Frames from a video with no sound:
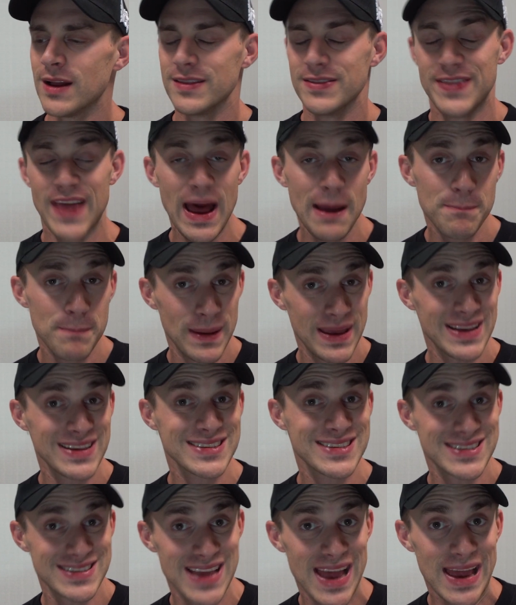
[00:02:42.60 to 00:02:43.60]
That being
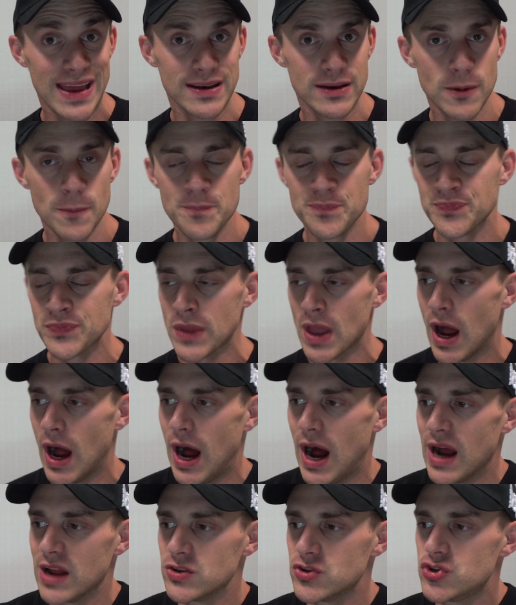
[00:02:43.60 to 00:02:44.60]
said,
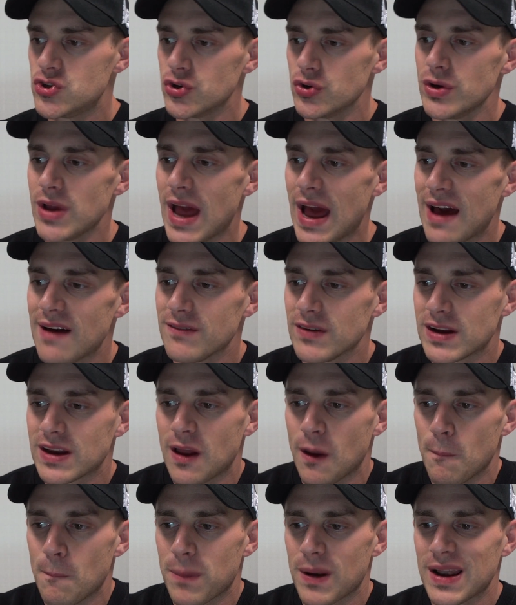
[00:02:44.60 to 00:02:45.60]
I do have a
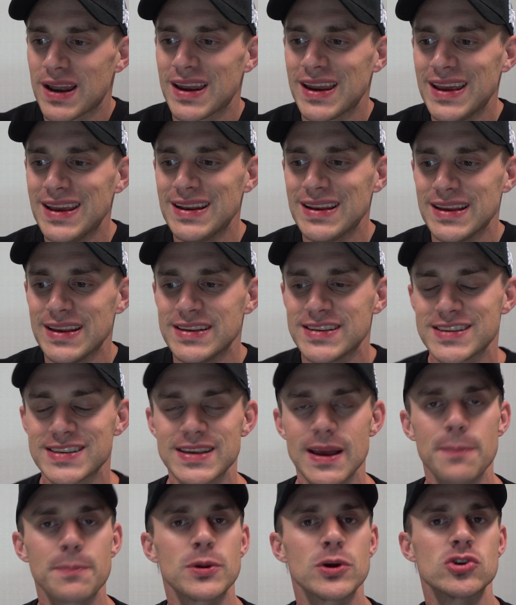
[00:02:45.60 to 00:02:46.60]
completely
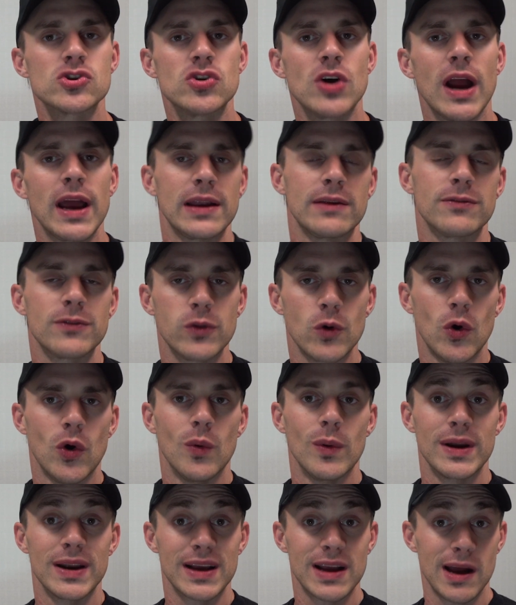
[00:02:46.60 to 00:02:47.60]
separate train of
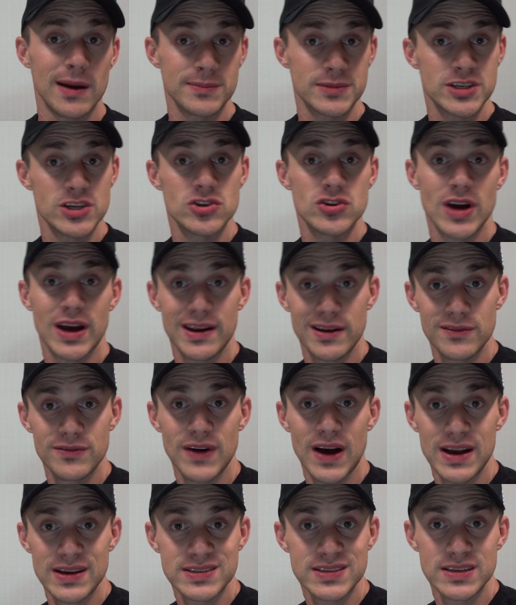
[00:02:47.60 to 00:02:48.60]
thought when it comes to training
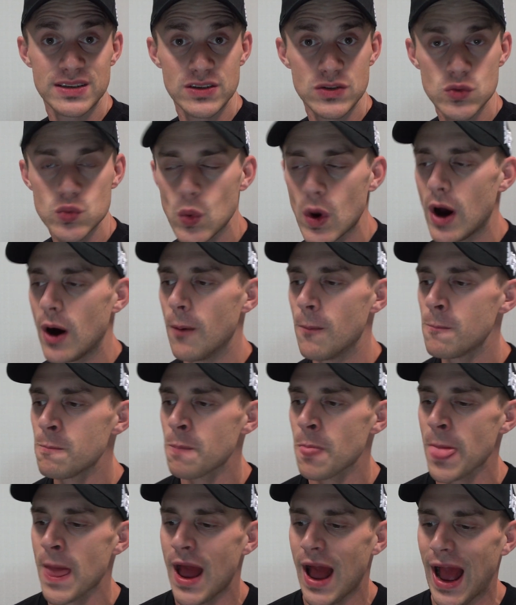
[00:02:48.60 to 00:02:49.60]
fasted as well.
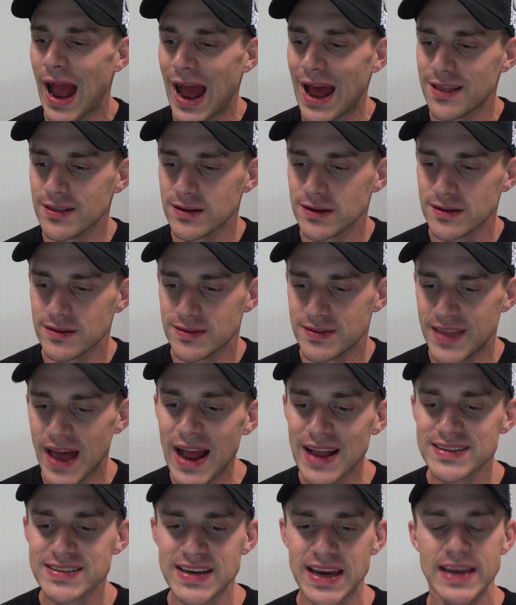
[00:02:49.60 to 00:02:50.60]
And
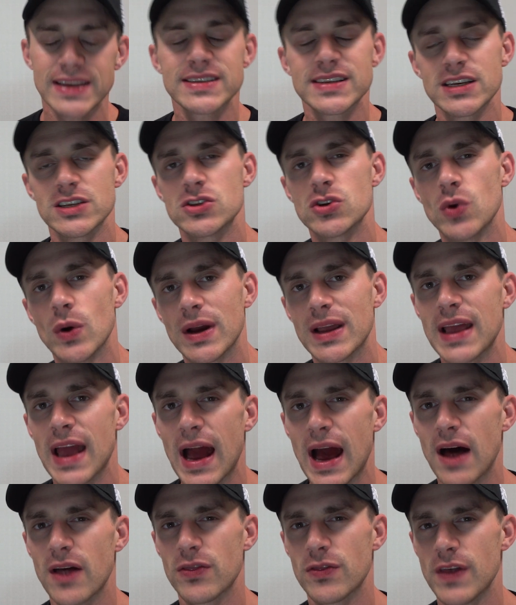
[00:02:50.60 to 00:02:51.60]
that takes into
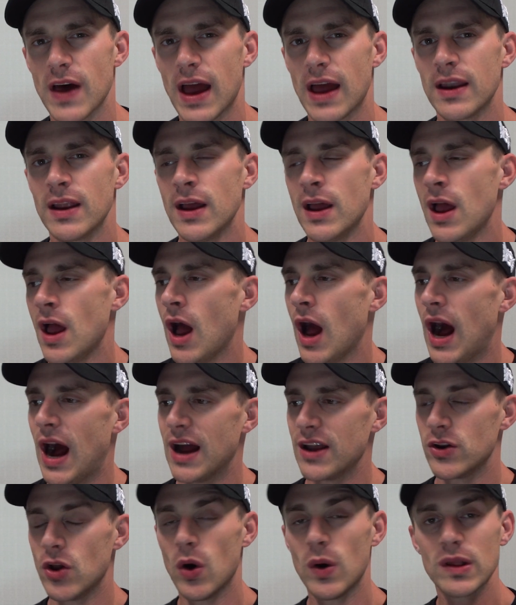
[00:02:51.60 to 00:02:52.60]
account that
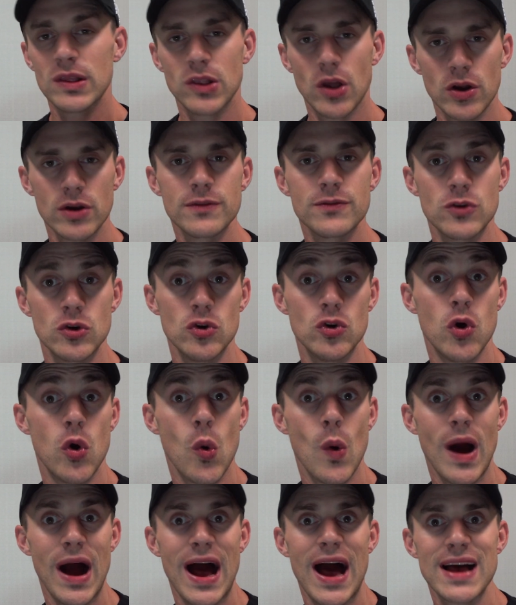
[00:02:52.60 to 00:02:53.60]
I know a lot of you
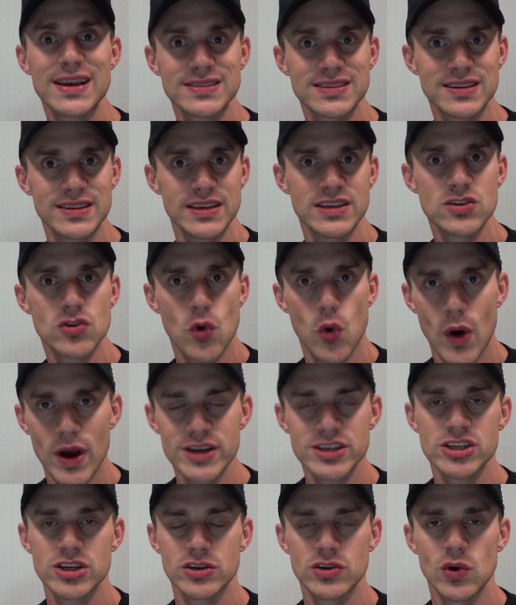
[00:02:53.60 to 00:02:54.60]
who ask this
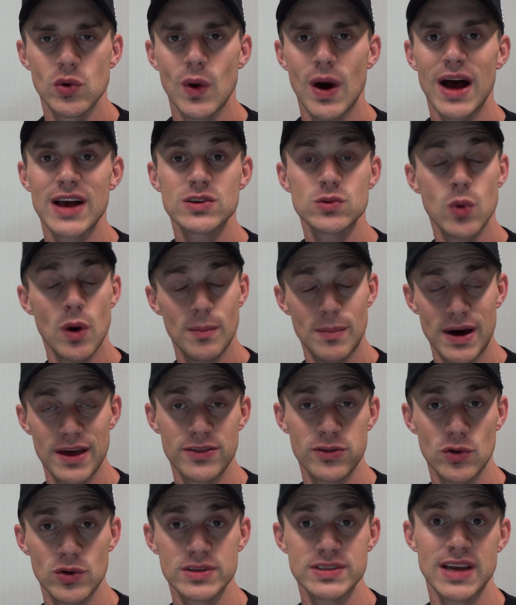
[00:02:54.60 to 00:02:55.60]
question, who ask what my
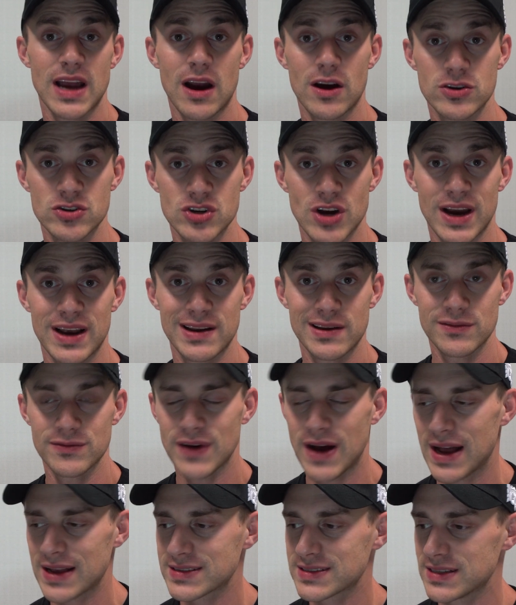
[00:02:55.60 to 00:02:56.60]
thoughts are on training
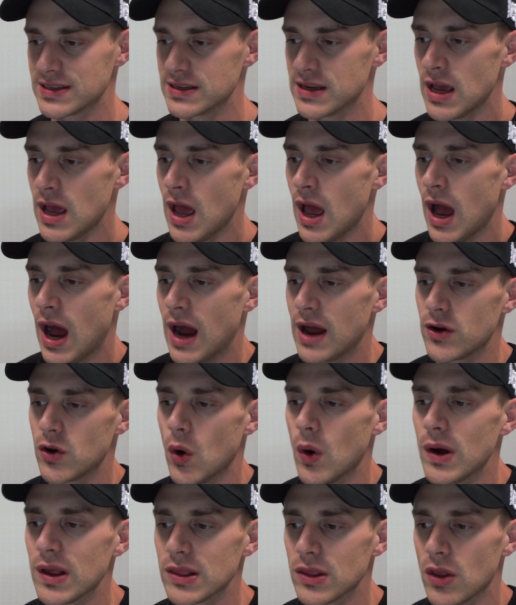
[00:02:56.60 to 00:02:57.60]
fasted, I
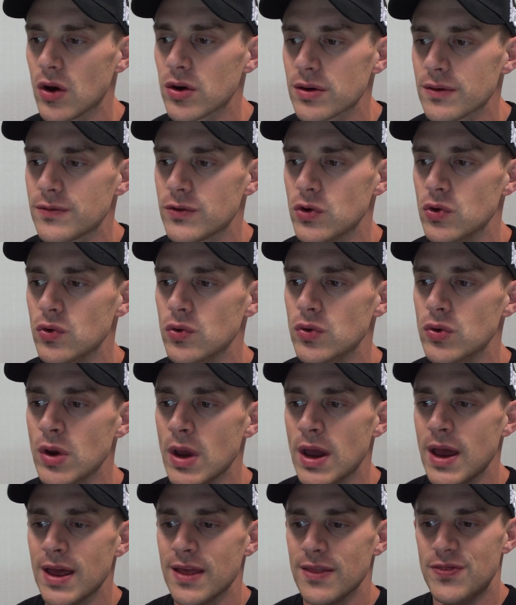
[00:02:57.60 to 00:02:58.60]
know a lot of you,
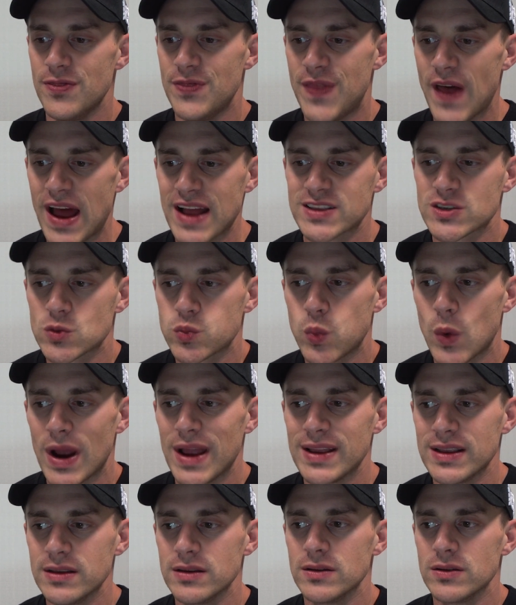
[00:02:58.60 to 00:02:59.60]
that's
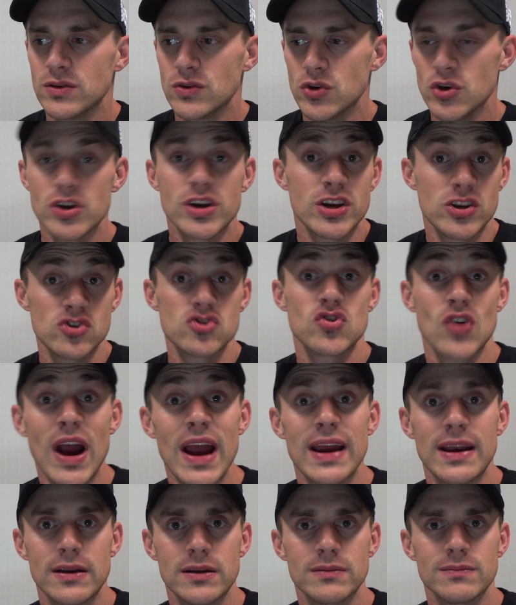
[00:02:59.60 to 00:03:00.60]
when you can
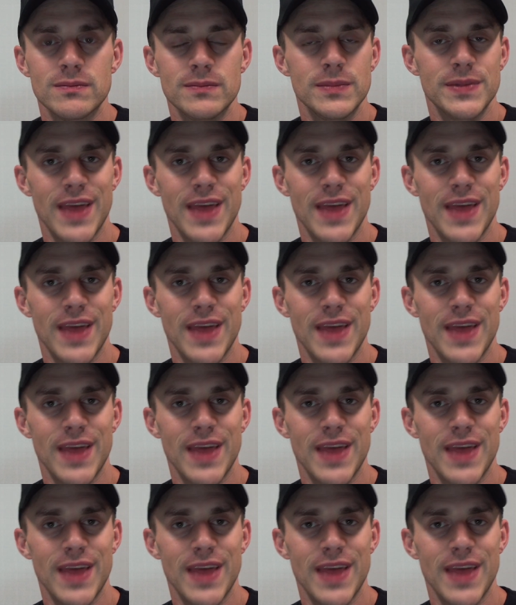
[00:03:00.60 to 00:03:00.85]
train.